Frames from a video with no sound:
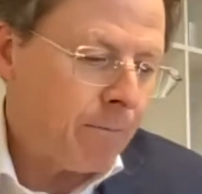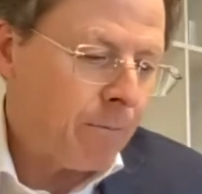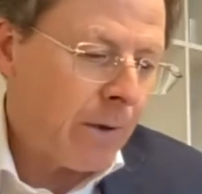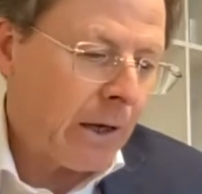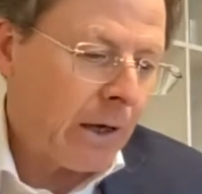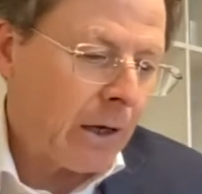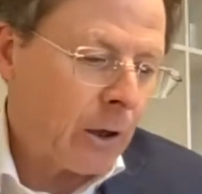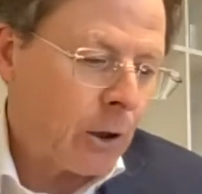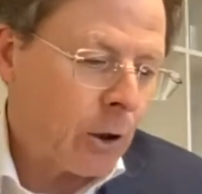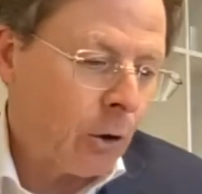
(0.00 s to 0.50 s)

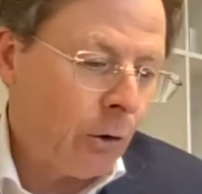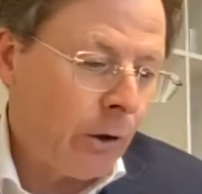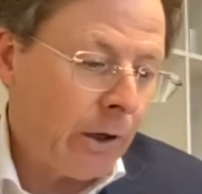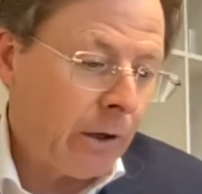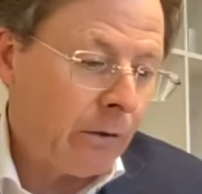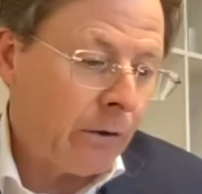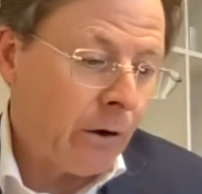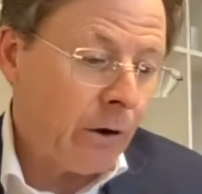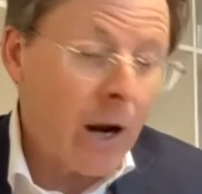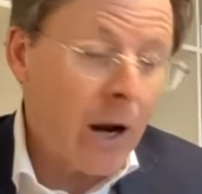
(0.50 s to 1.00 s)
including
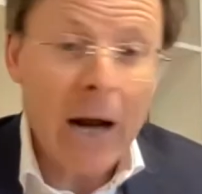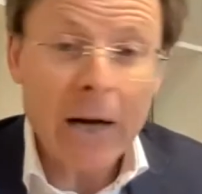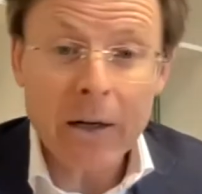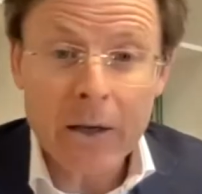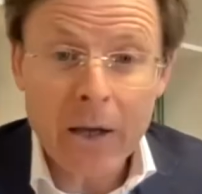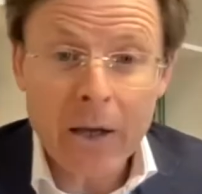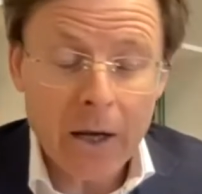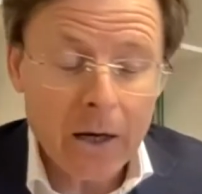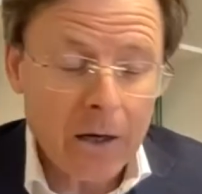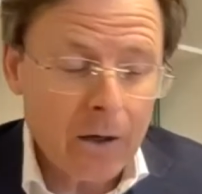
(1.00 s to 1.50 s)
the United
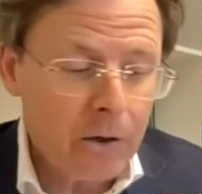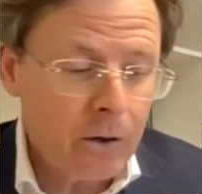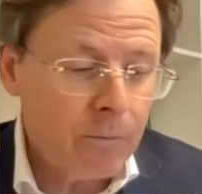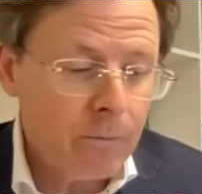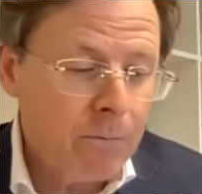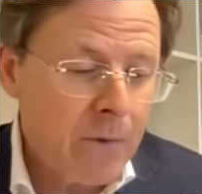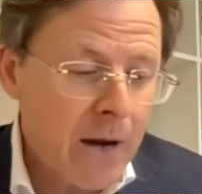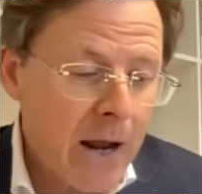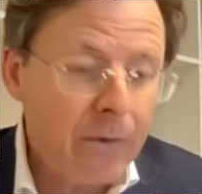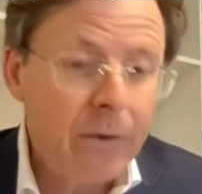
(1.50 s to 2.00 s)

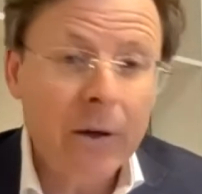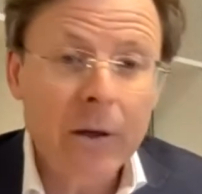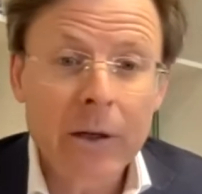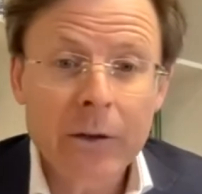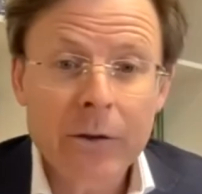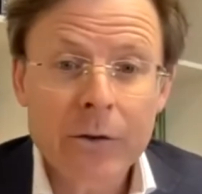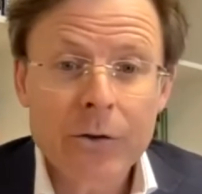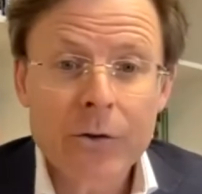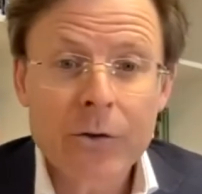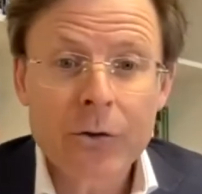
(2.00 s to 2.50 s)
Kingdom,
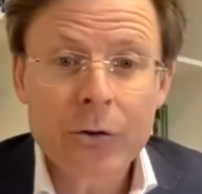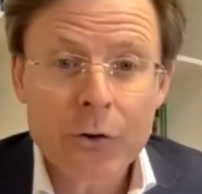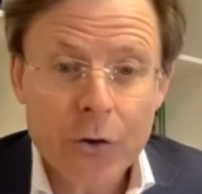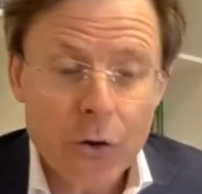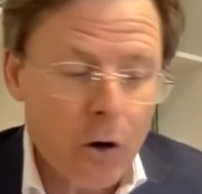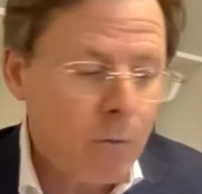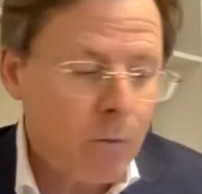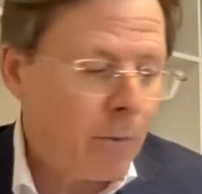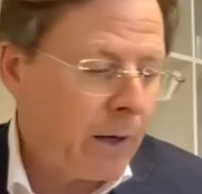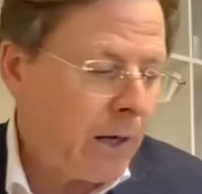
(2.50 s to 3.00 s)
Netherlands,
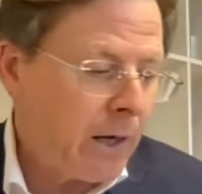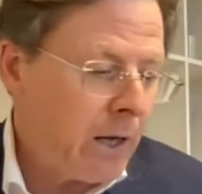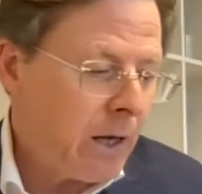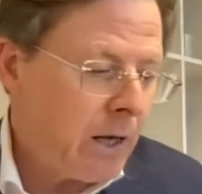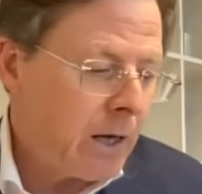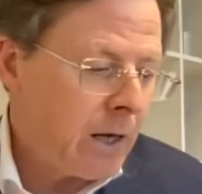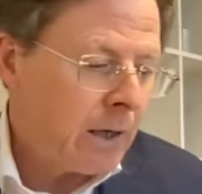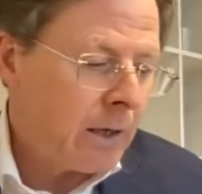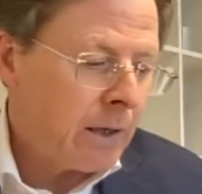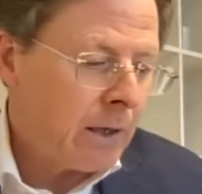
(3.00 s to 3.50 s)

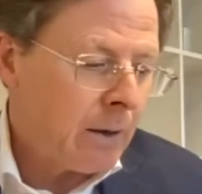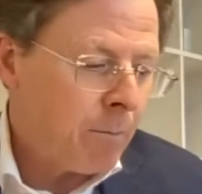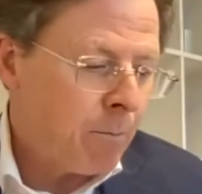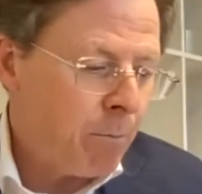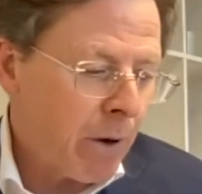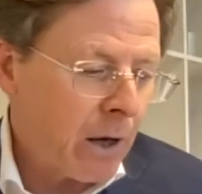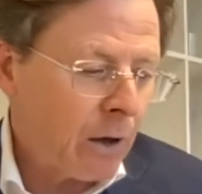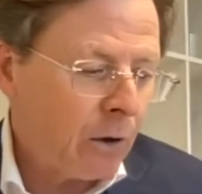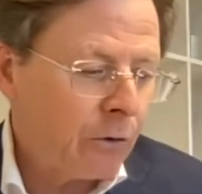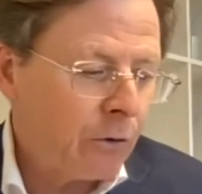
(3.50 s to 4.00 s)
Germany,
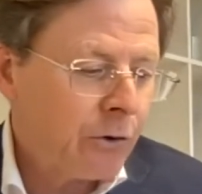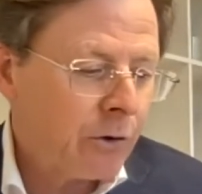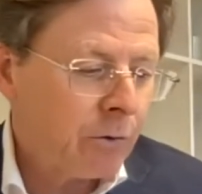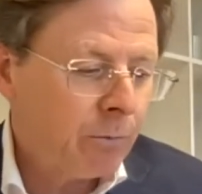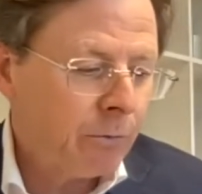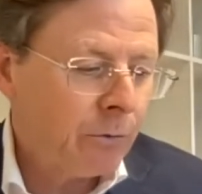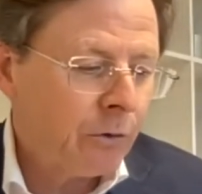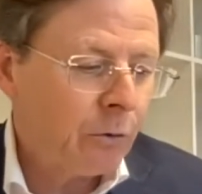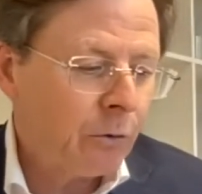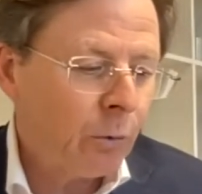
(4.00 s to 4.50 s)

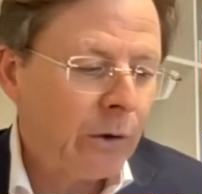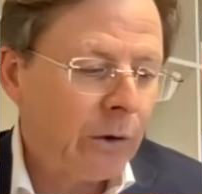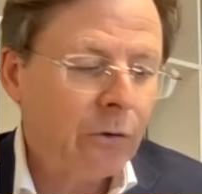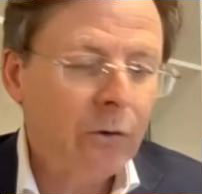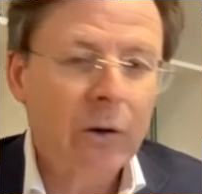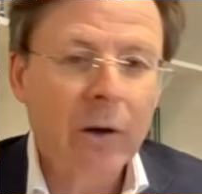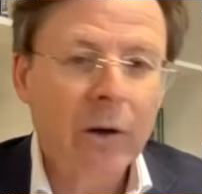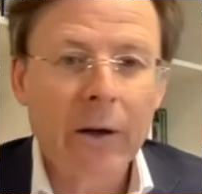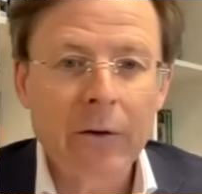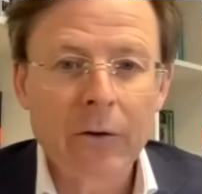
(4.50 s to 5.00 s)
Belgium,
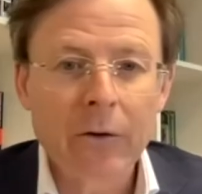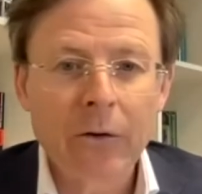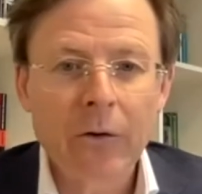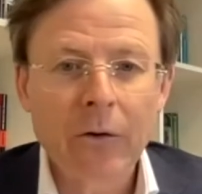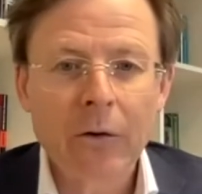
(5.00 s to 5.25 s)
Switzerland,